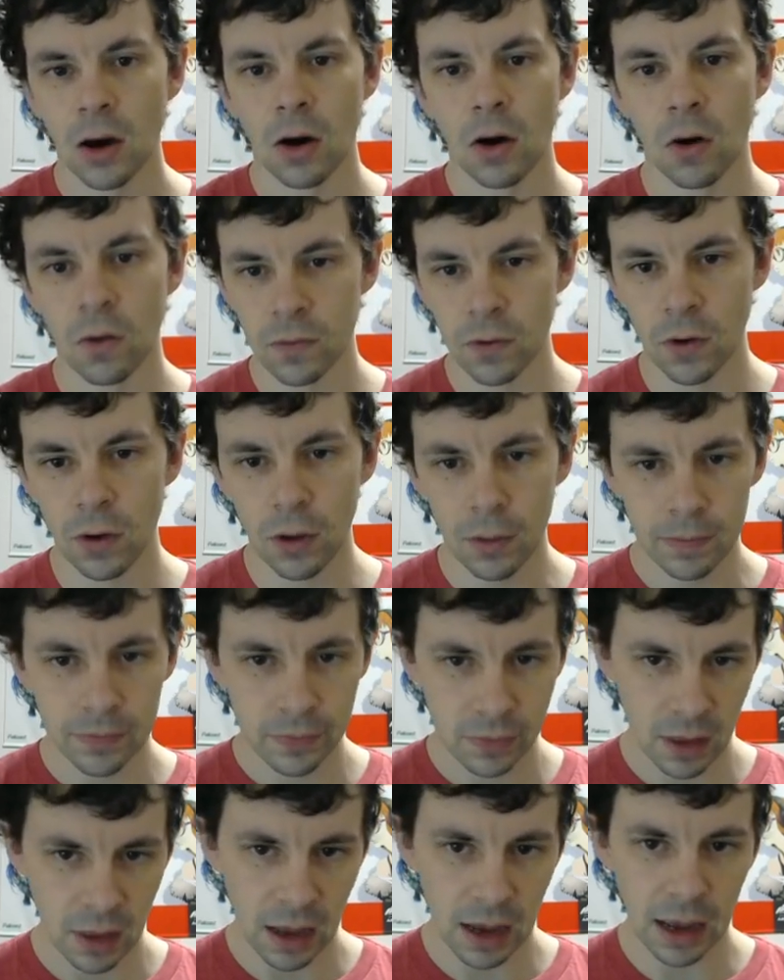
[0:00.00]
Overall,
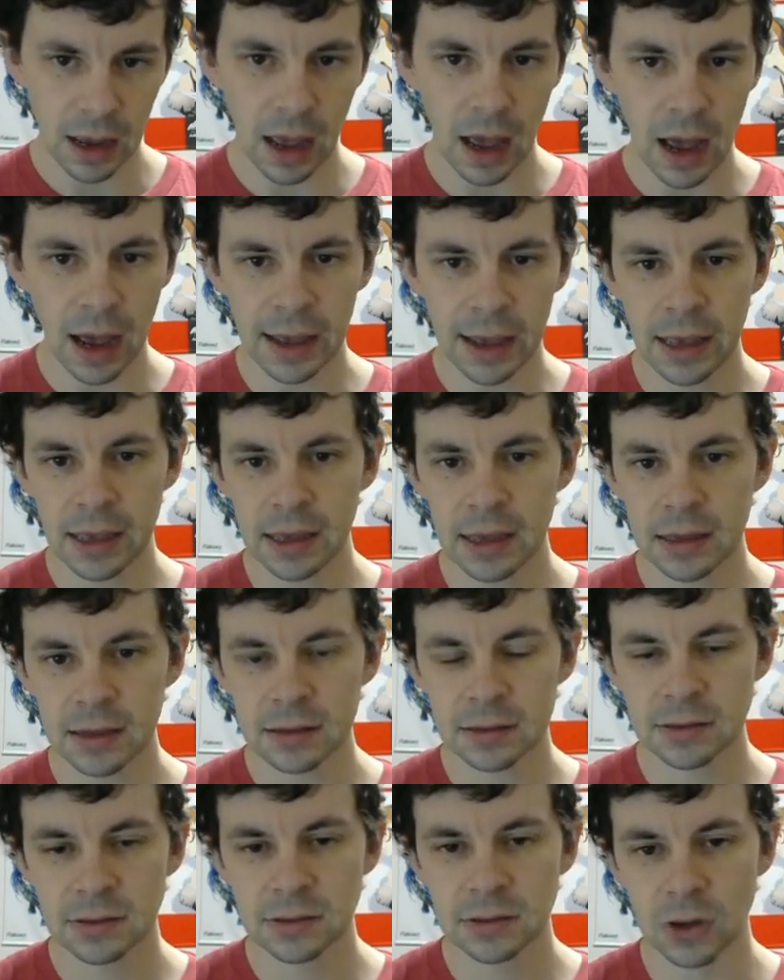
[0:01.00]
I
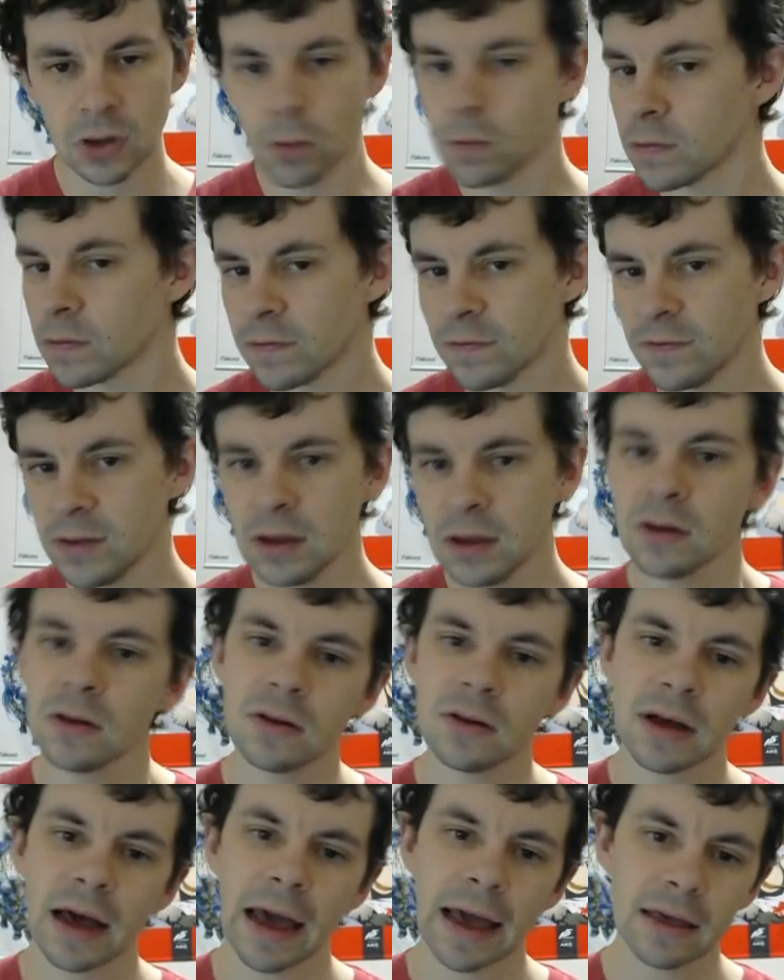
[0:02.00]
don't
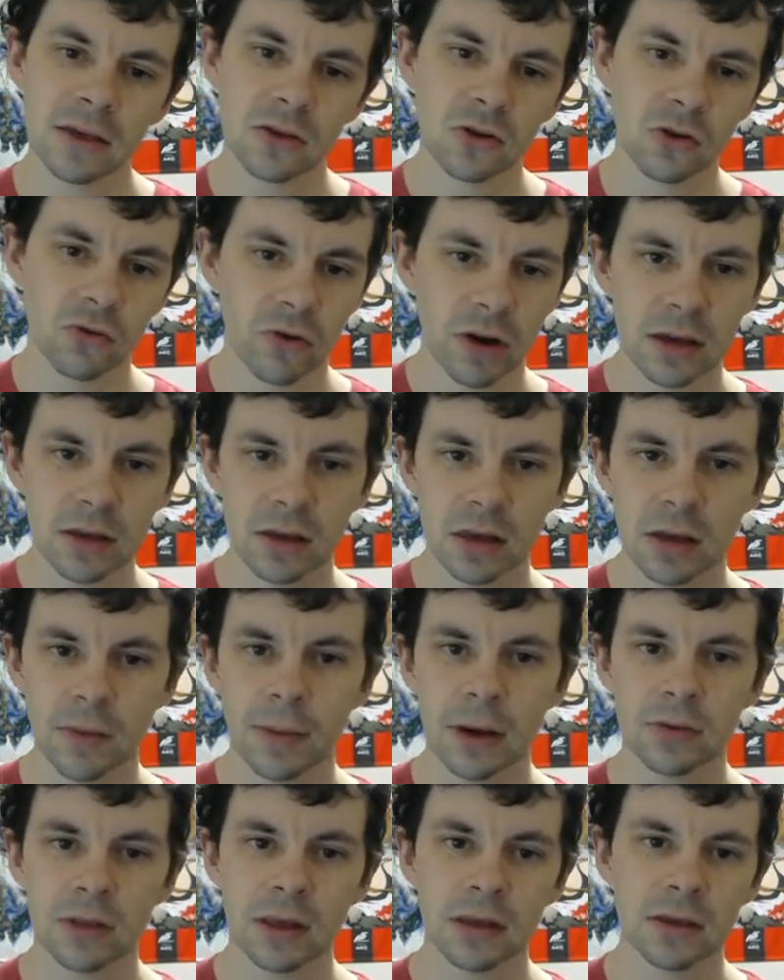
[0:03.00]
feel as crazy
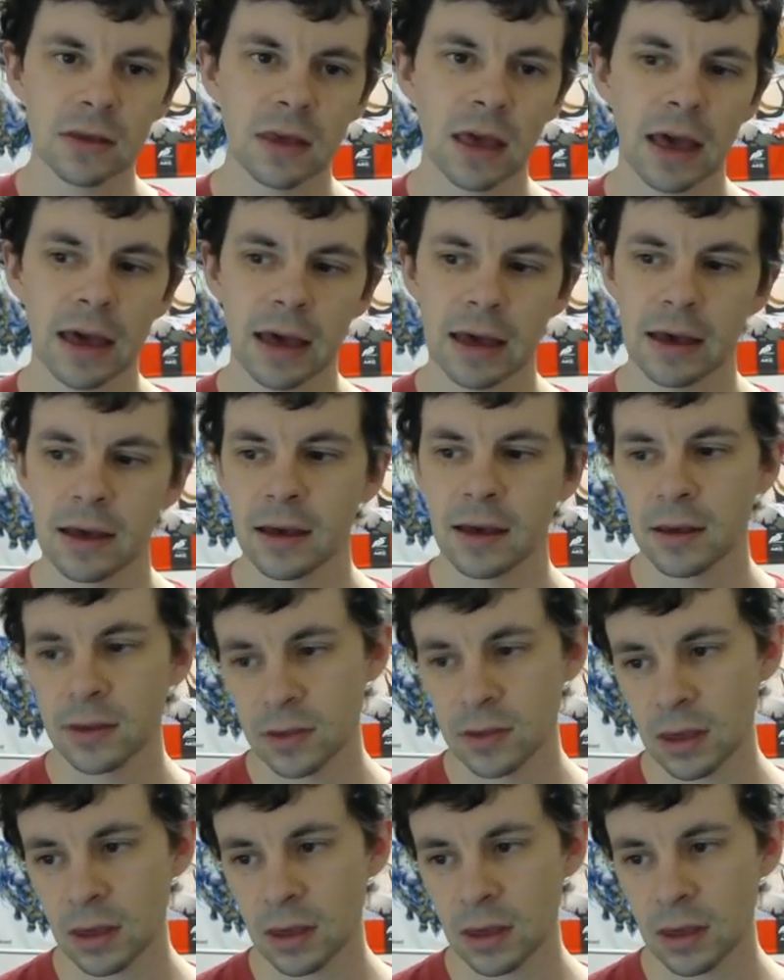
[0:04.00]
about this as